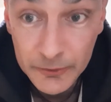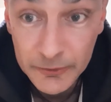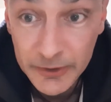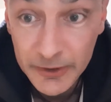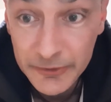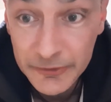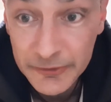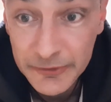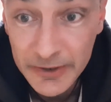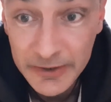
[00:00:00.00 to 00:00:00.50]

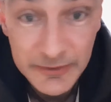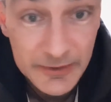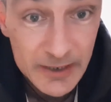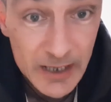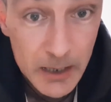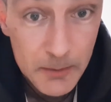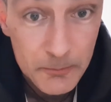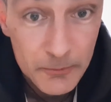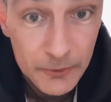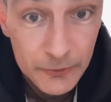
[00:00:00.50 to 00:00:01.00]
setting
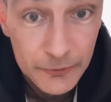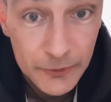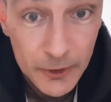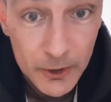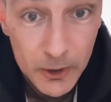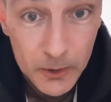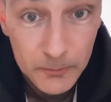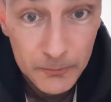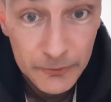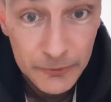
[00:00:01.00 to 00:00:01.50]
up the
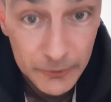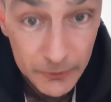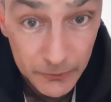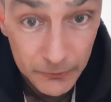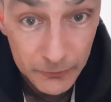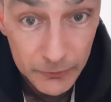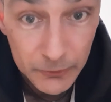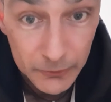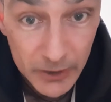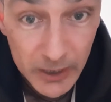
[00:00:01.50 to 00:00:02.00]
terms,
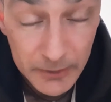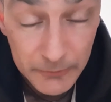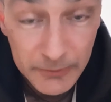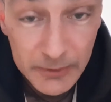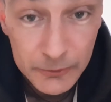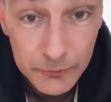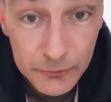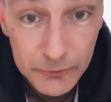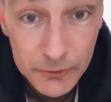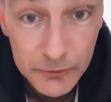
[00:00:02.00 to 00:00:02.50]
you're kind of
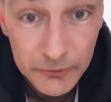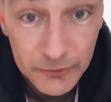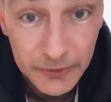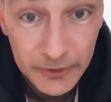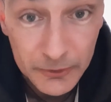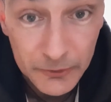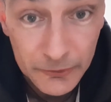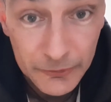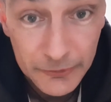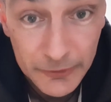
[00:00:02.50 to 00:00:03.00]

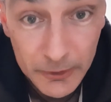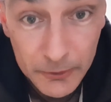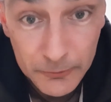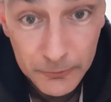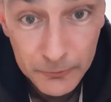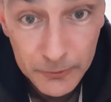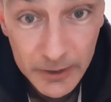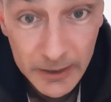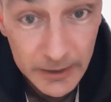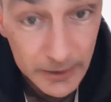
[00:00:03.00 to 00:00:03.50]
introducing
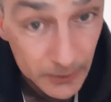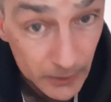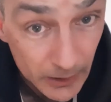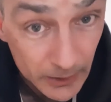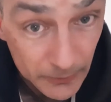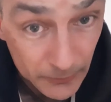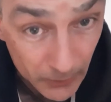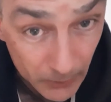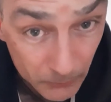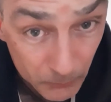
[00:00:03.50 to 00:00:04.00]
yourself really,
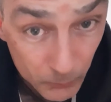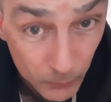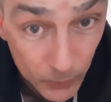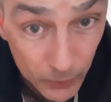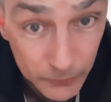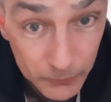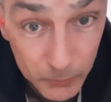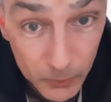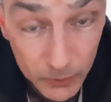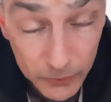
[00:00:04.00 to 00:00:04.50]
and
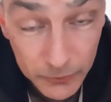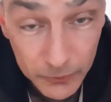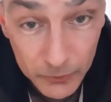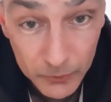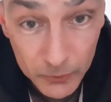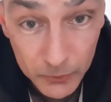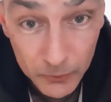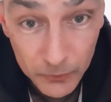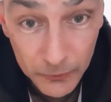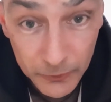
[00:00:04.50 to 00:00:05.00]
what
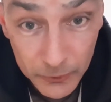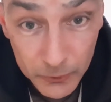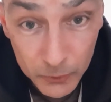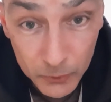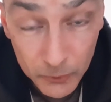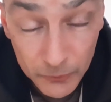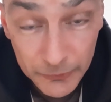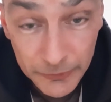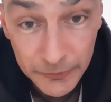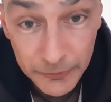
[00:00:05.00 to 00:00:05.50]
the
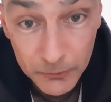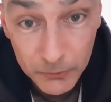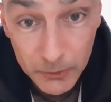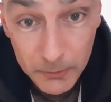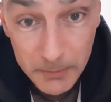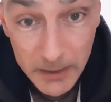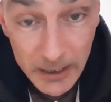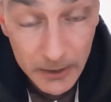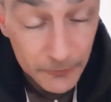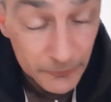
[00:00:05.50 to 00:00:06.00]
course is all
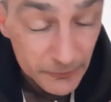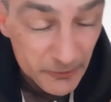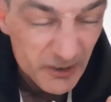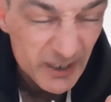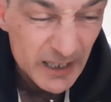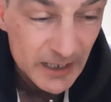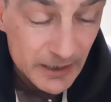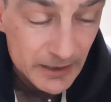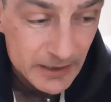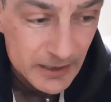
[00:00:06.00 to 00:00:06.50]
about. So
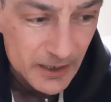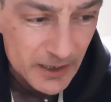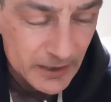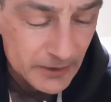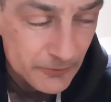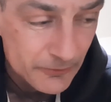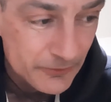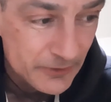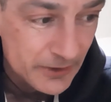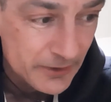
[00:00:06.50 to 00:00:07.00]
I
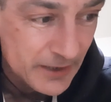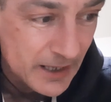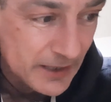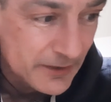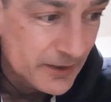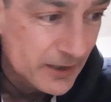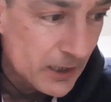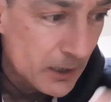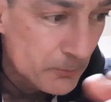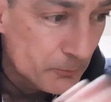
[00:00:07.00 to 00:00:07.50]
kind of did
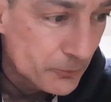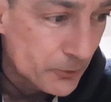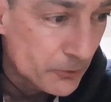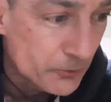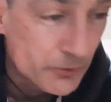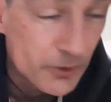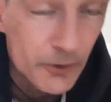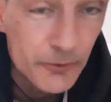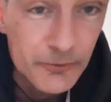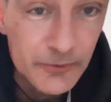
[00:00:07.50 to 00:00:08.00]
that. Then I
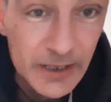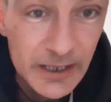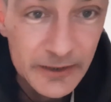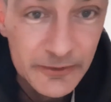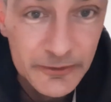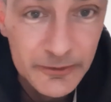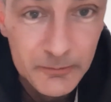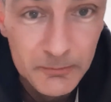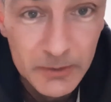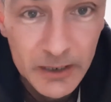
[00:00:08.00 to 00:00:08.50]
broke off and
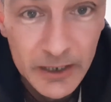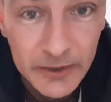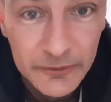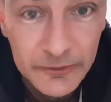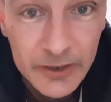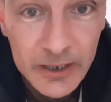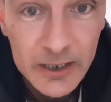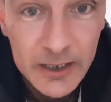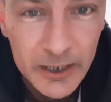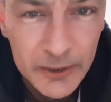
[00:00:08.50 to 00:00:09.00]
had some
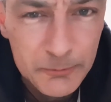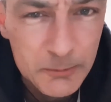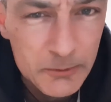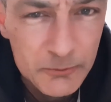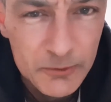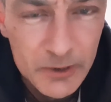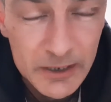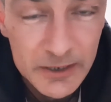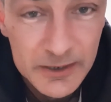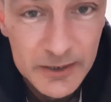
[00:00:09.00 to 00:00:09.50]
lunch. It's
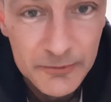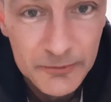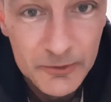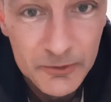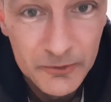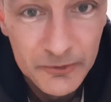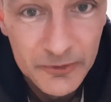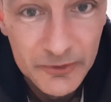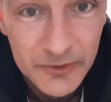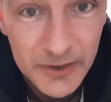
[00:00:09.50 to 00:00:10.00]
been really
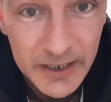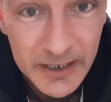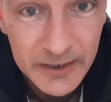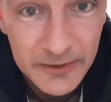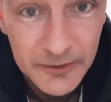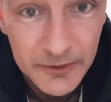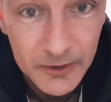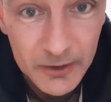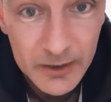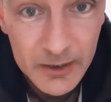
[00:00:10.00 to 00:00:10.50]
difficult today
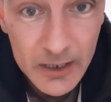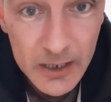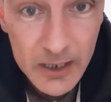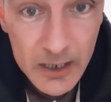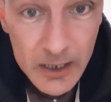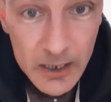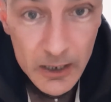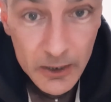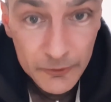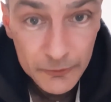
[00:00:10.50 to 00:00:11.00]

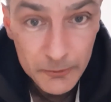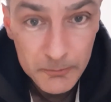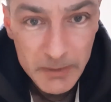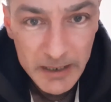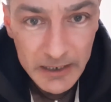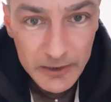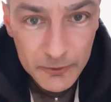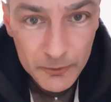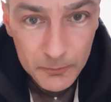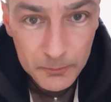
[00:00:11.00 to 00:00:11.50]
to
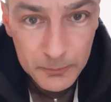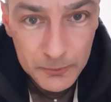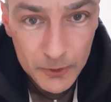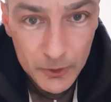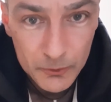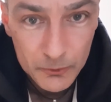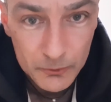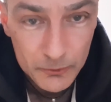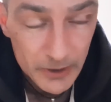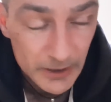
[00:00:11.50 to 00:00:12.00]
make good
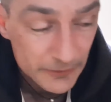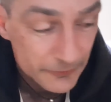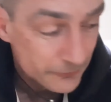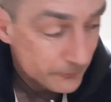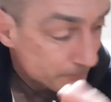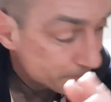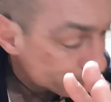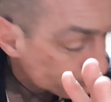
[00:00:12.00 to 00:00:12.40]
progress.